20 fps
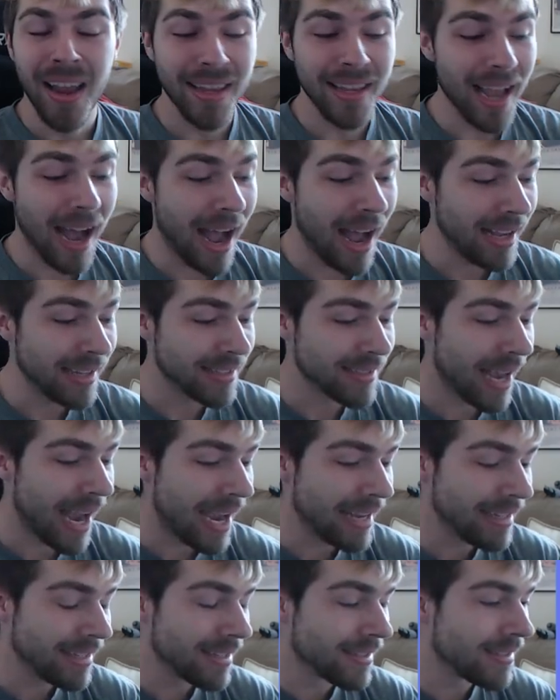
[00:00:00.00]
Guys,
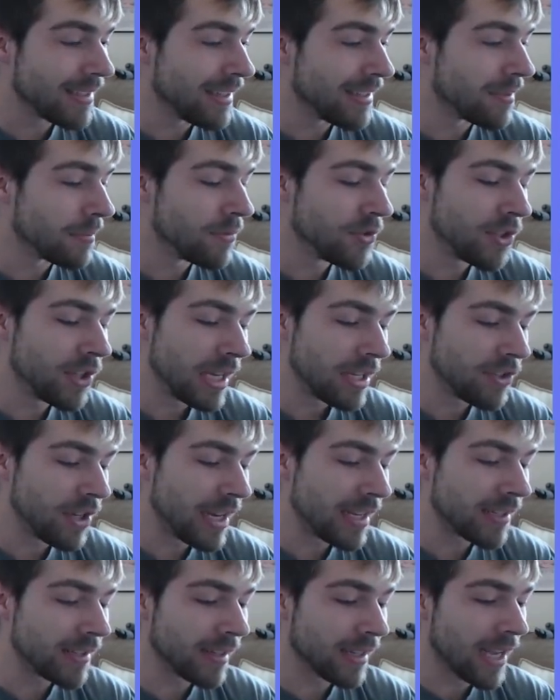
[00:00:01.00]
I need to see some
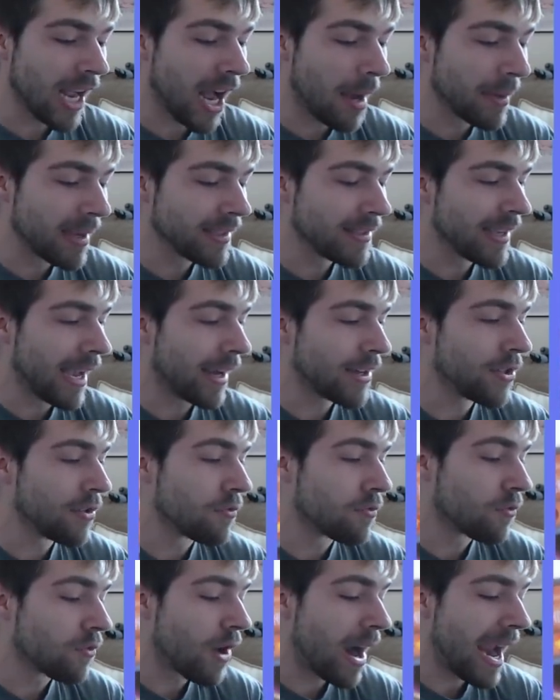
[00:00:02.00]
GG's in the comment
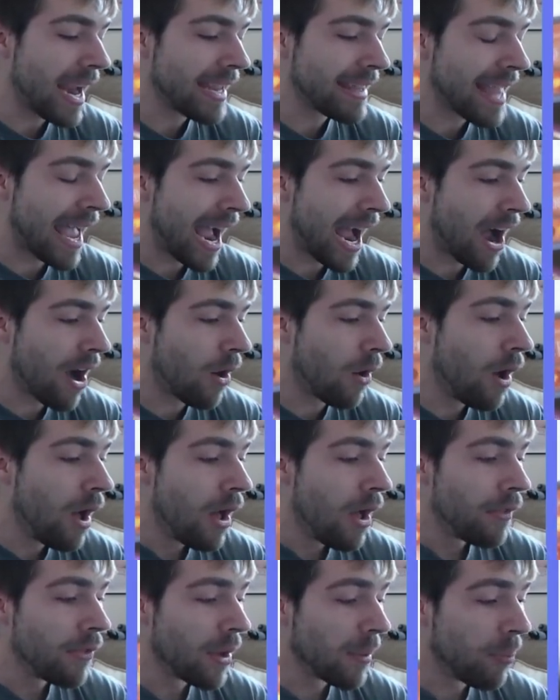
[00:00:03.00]
section right now.
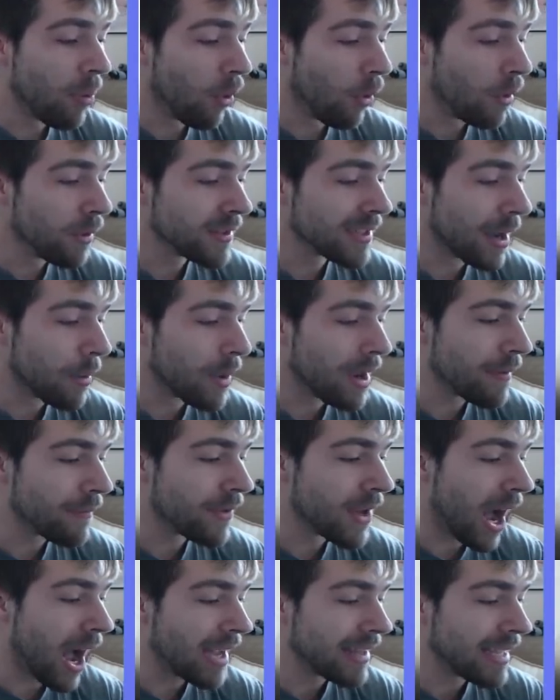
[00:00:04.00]
The pulls that we
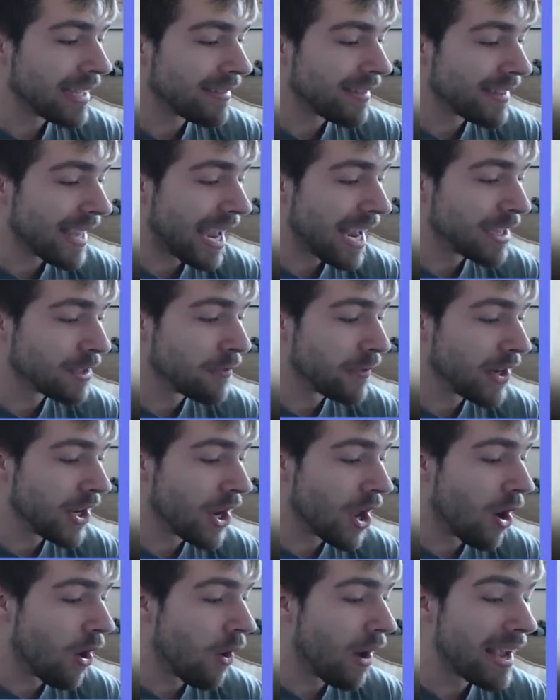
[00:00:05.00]
have gotten in today's
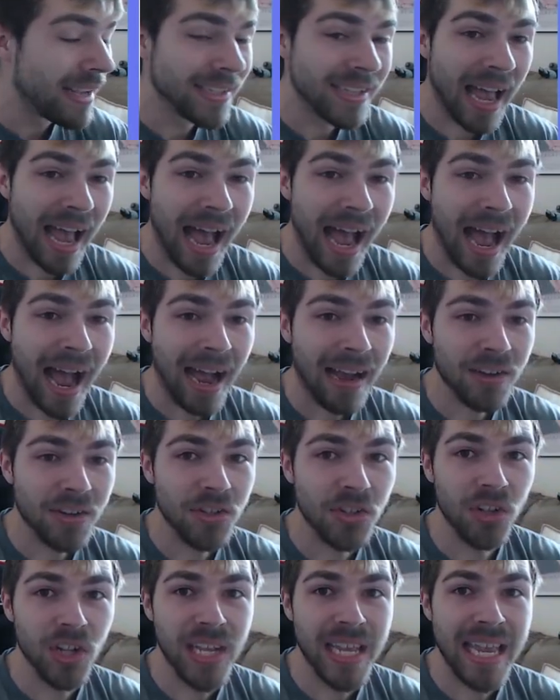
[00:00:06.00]
video is
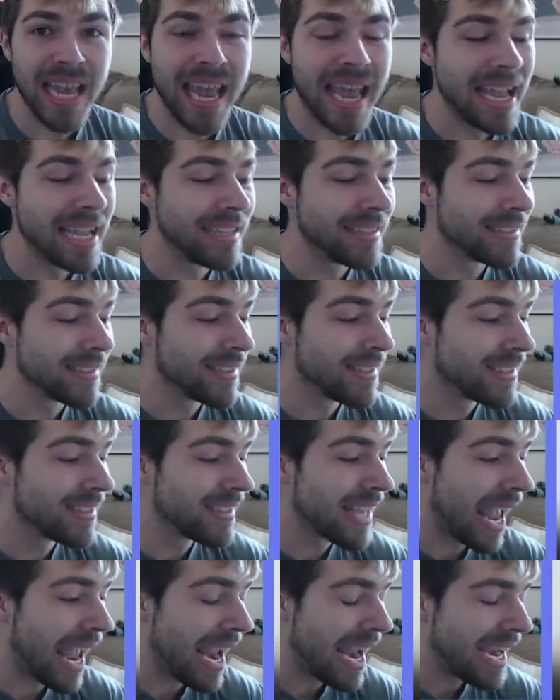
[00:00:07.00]
actually
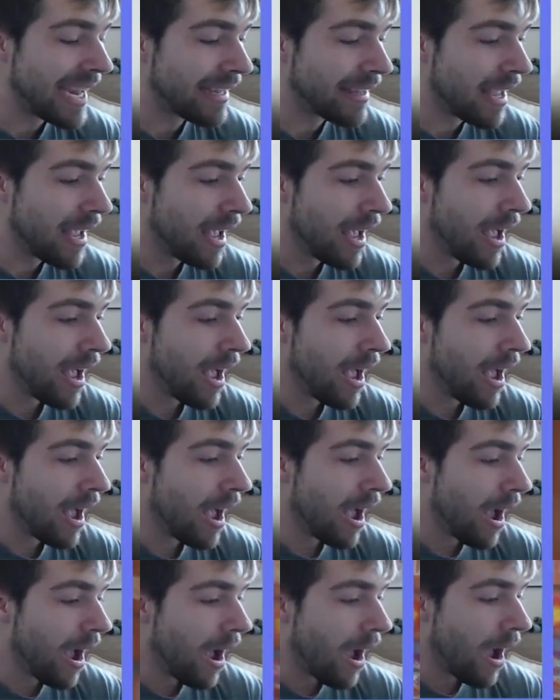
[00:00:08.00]
insane.
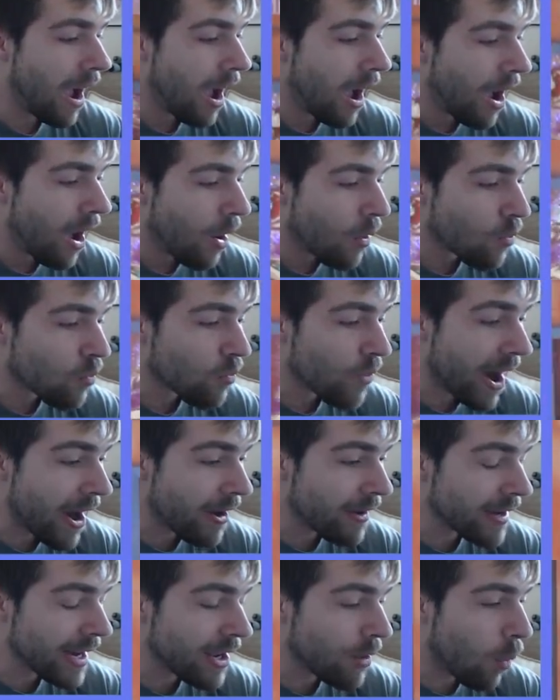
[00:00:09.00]

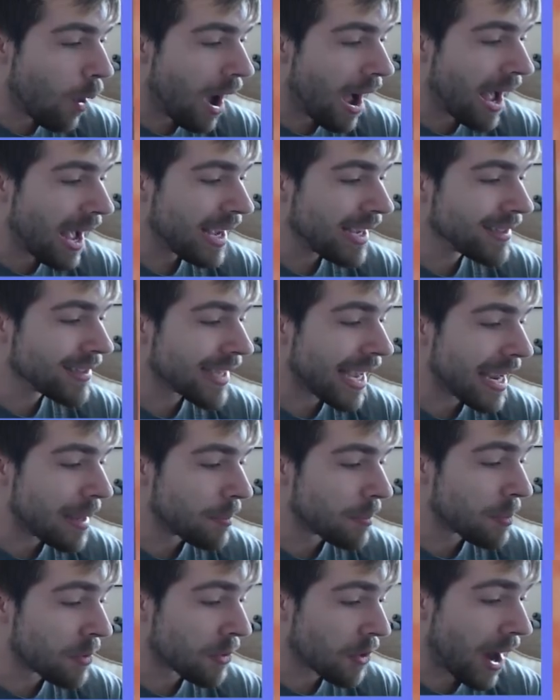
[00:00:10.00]
Rarity-wise
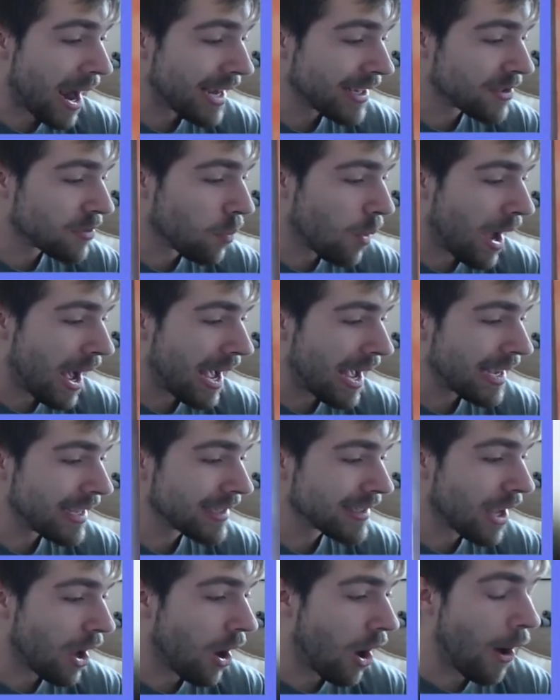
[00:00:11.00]
and
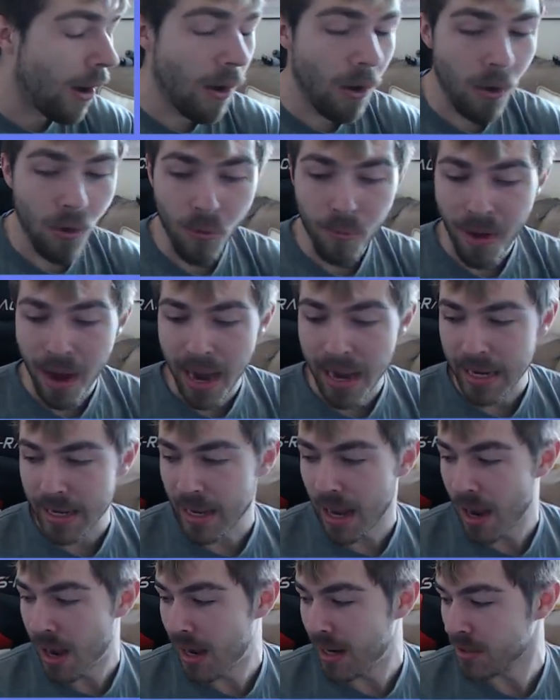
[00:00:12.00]
price-wise, oh my
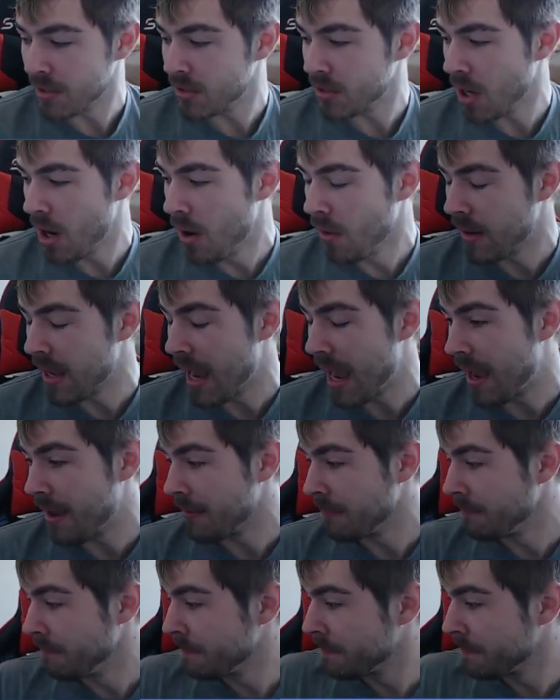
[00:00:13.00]
gosh. Okay.